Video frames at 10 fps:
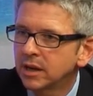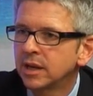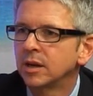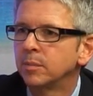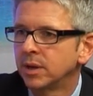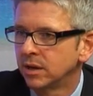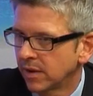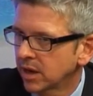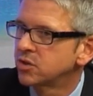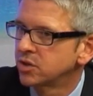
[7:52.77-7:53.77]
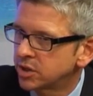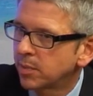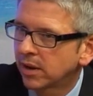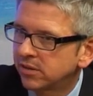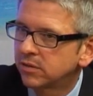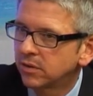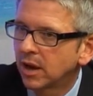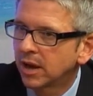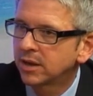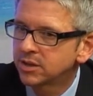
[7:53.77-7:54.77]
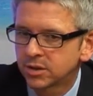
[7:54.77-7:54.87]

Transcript: little bit of extra space, if you like,